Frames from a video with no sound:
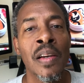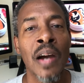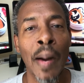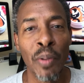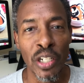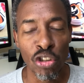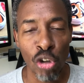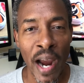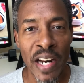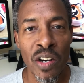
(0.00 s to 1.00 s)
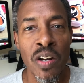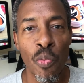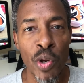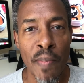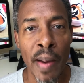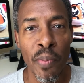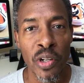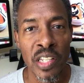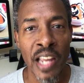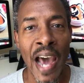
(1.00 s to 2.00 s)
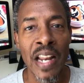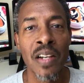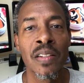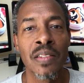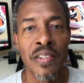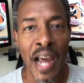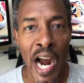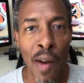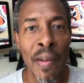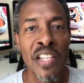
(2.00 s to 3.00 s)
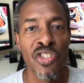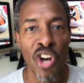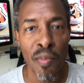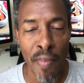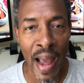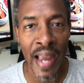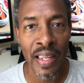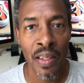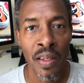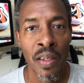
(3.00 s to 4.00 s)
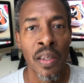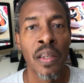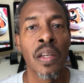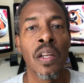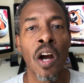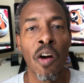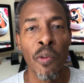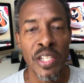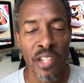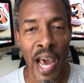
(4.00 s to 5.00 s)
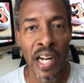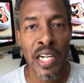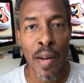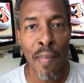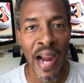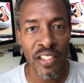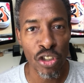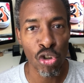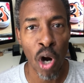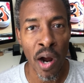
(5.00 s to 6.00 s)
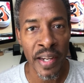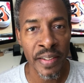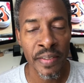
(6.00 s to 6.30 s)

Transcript: I'm going to try to remember to kind of dial myself back and always kind of come back to drawing.